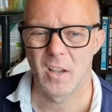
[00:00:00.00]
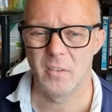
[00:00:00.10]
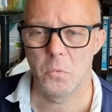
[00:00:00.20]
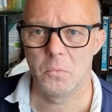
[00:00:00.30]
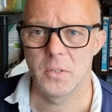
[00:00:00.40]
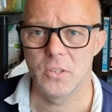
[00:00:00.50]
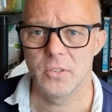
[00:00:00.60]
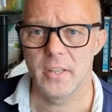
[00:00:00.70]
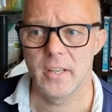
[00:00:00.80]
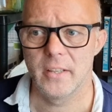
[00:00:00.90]
What would you
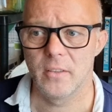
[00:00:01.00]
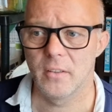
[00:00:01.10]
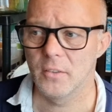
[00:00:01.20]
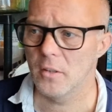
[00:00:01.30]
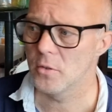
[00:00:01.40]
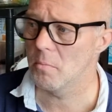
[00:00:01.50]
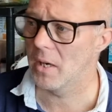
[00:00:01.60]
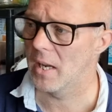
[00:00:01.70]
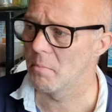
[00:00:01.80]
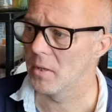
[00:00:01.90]
say? Not a double
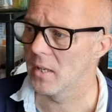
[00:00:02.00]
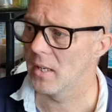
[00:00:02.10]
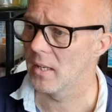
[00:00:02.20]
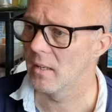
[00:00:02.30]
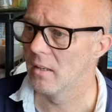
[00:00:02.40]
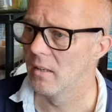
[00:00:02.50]
IPA.